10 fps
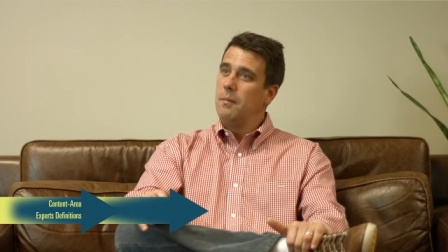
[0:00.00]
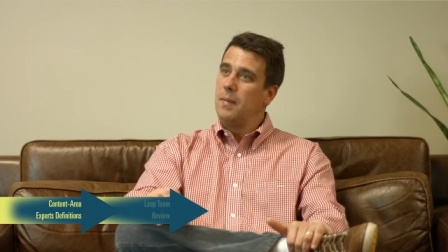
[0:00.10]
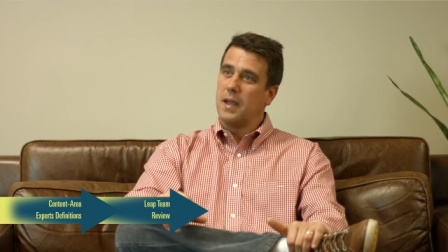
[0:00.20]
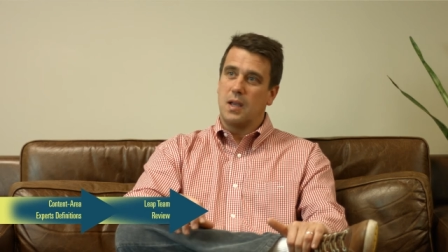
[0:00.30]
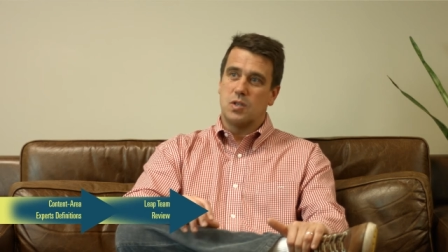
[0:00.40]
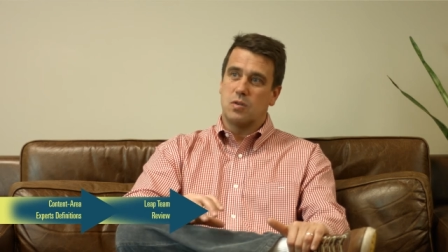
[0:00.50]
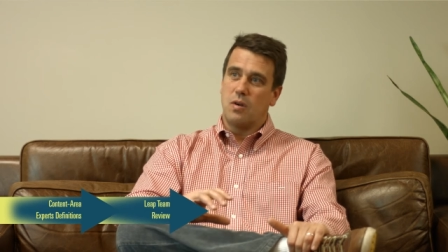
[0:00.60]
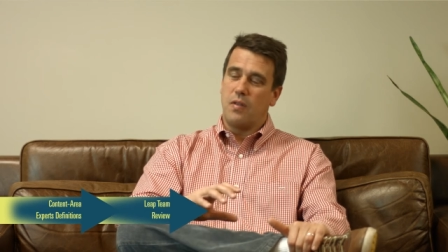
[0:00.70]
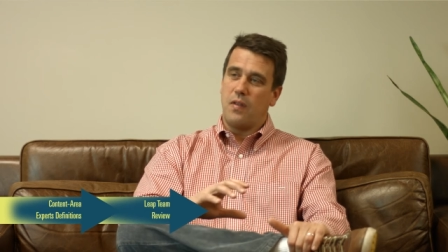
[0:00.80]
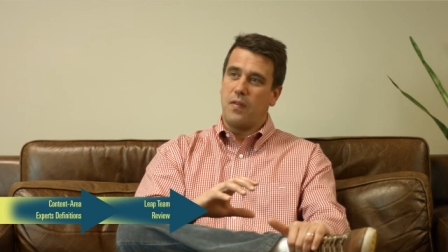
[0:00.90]
making
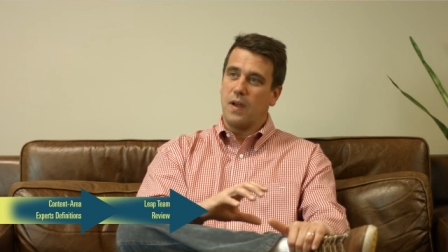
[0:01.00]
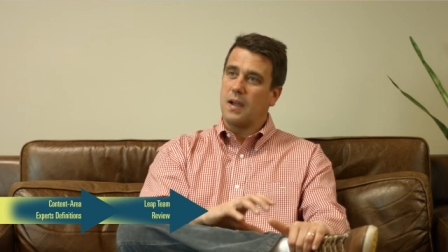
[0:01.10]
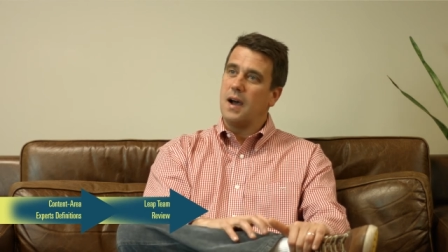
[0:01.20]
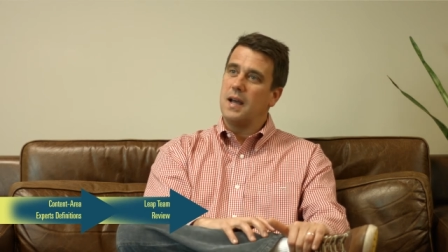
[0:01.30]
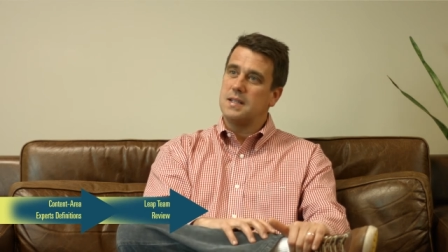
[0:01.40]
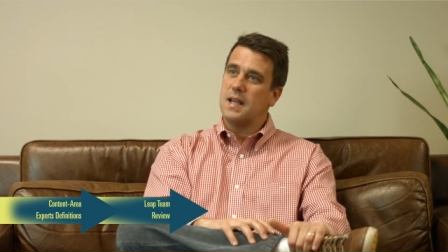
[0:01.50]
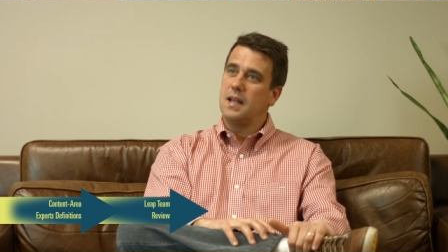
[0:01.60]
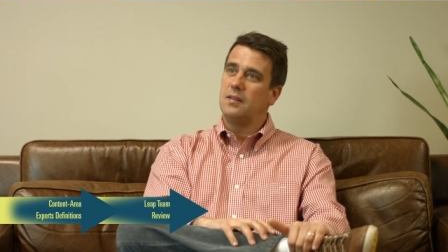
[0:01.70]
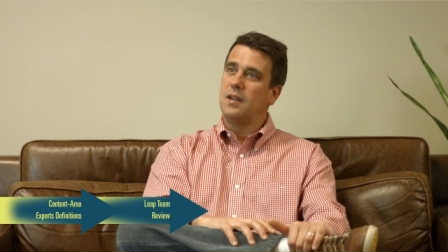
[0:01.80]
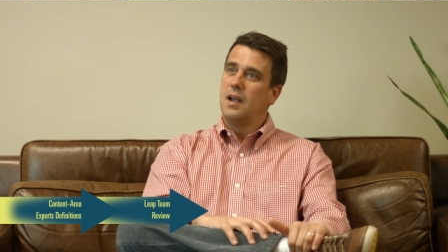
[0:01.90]
sure that the
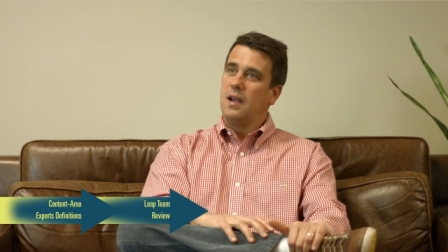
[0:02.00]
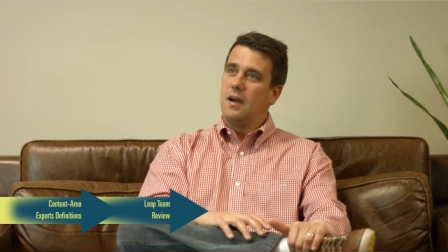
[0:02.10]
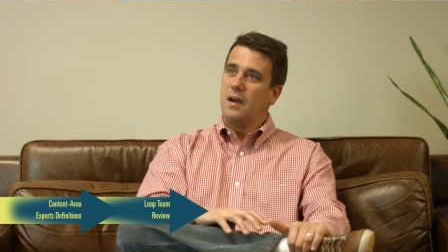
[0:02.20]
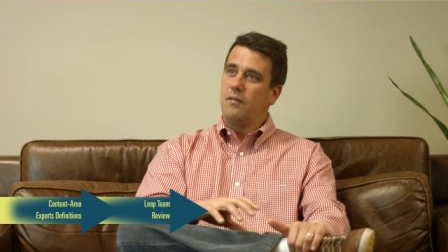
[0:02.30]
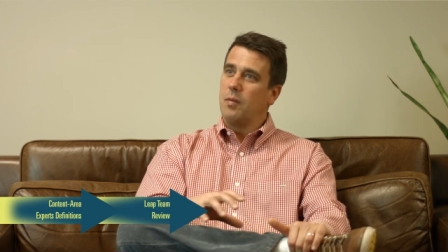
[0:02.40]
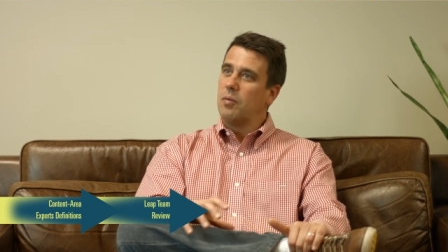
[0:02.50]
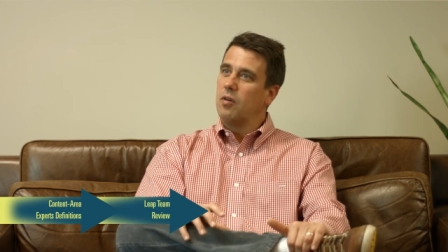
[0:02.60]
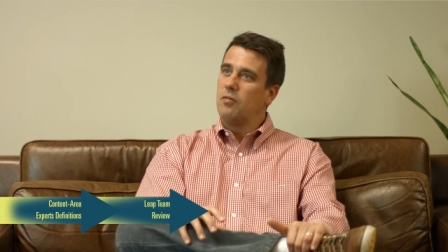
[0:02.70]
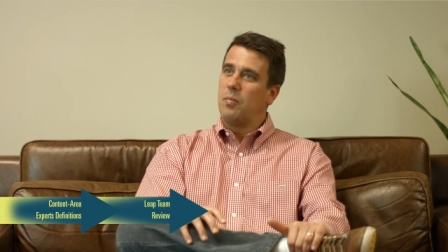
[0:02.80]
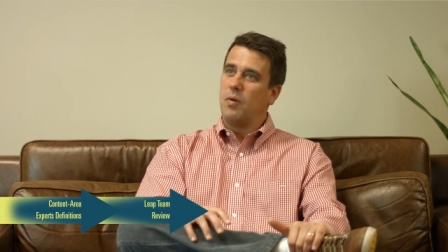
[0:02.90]
content of the
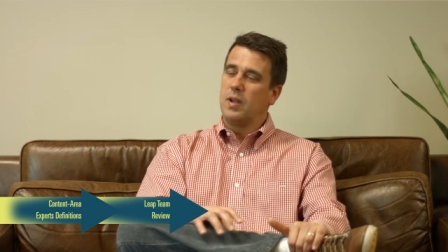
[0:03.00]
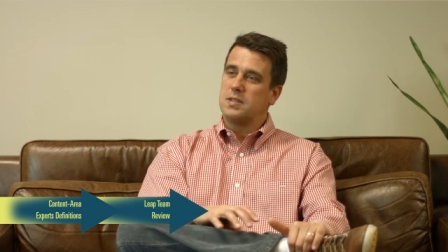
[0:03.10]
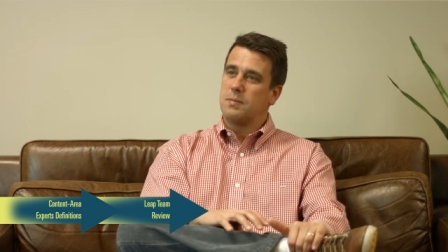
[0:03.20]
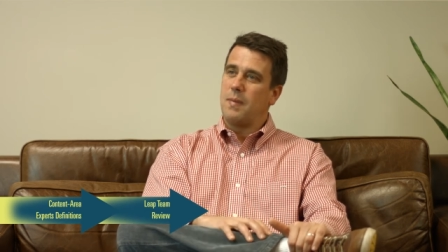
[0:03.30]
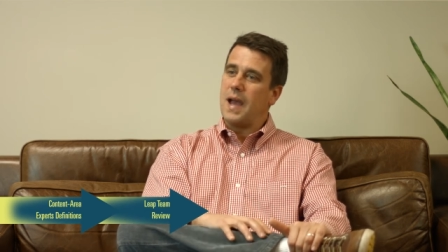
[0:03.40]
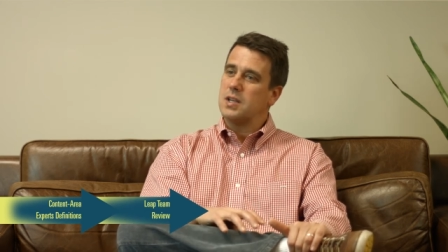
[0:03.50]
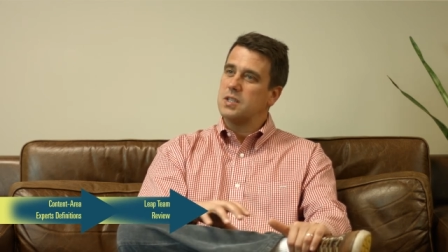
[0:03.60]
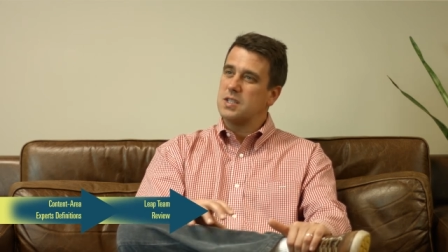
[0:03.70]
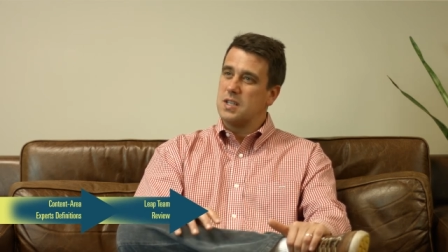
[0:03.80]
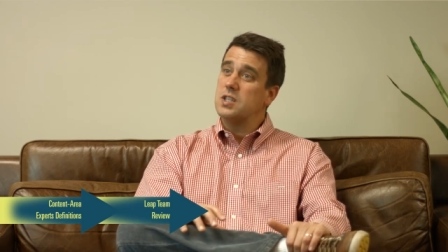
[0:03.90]
proof points
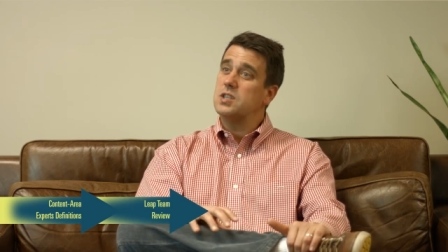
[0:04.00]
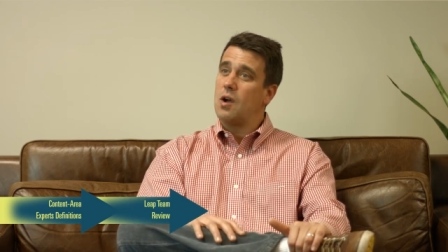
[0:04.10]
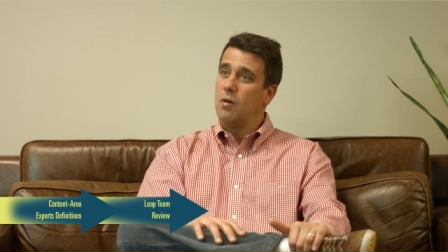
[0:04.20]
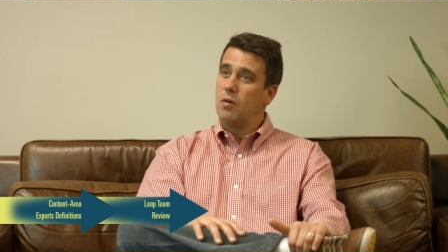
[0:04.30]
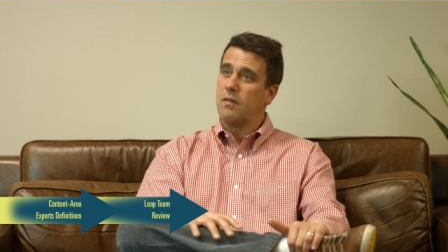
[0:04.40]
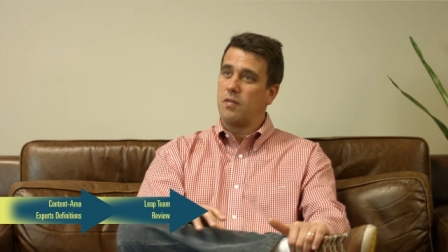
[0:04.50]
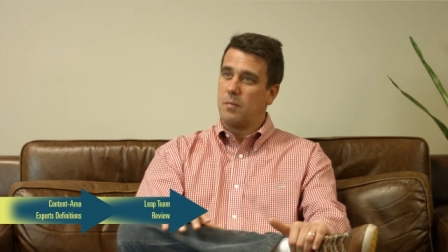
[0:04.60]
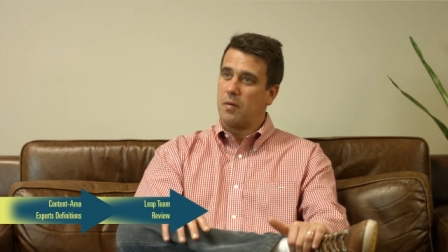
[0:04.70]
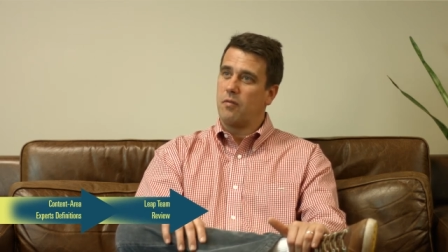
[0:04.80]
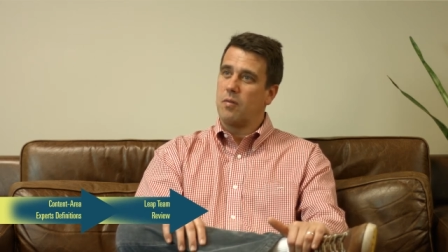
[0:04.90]
matches the tone of the
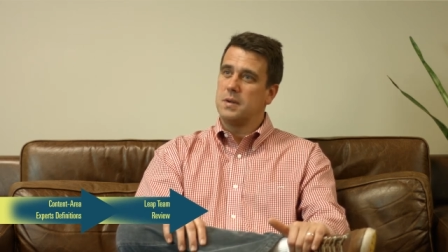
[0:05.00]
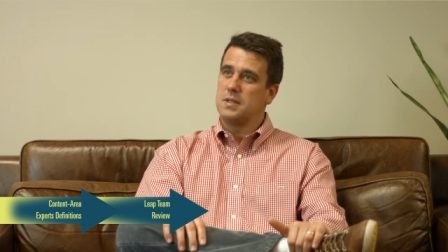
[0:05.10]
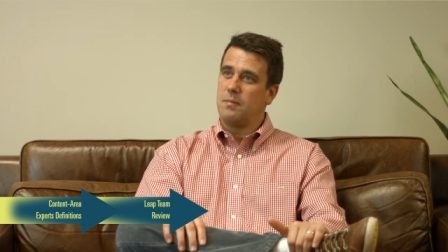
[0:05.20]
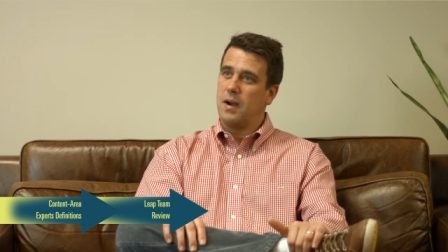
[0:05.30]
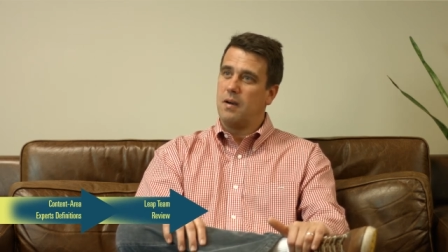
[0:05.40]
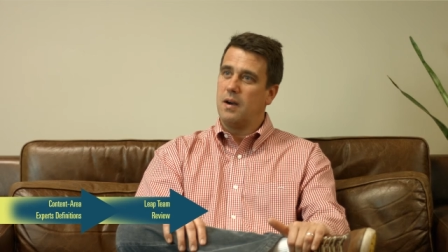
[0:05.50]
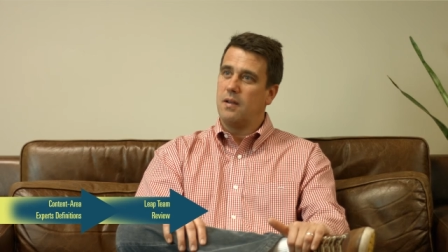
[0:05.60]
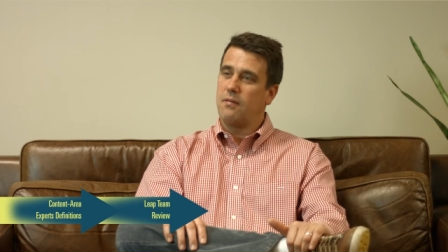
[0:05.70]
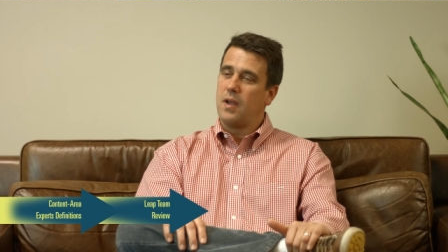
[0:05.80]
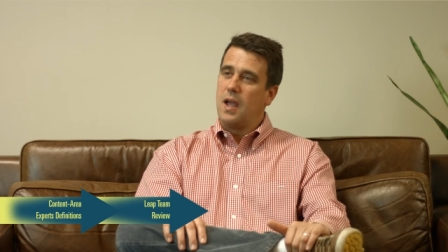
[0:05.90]
performance
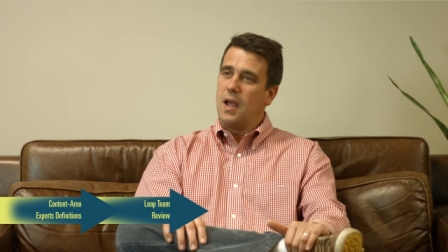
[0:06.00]
imperative,